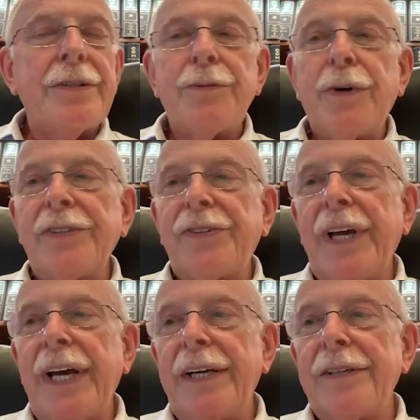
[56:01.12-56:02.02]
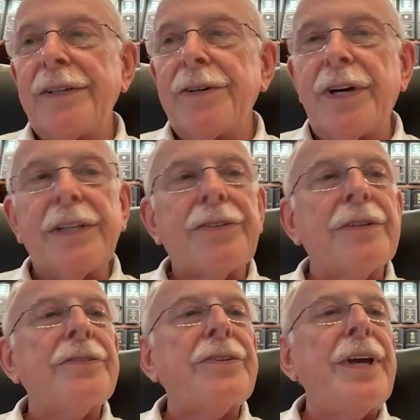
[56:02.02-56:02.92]
Once again, Your
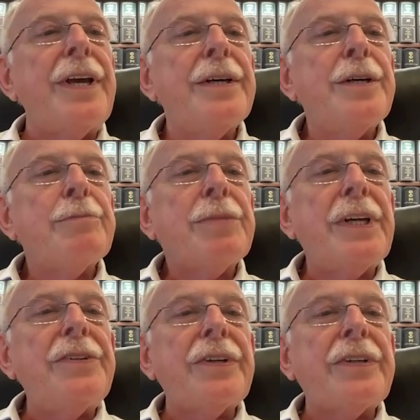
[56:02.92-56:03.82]
Excellency, please